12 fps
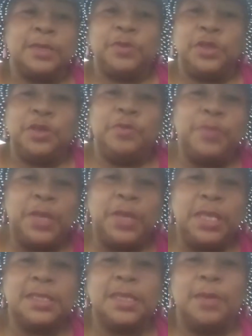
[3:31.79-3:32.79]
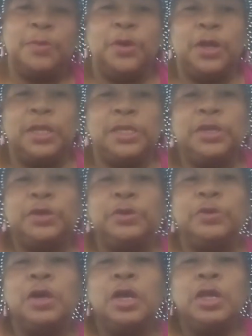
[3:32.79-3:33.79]
And when you meet someone
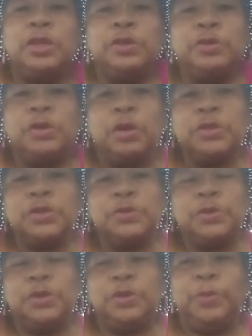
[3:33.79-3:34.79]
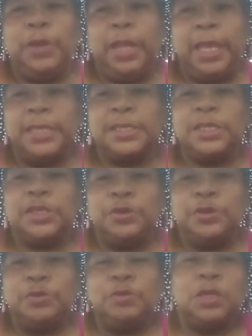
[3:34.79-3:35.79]
new, you go to a new place,
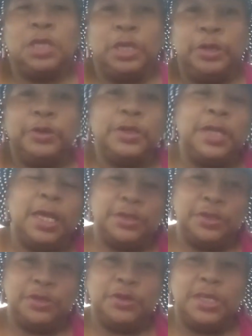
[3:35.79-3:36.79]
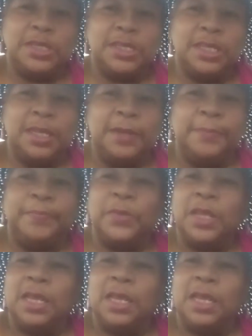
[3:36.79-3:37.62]
you learn how to trust them.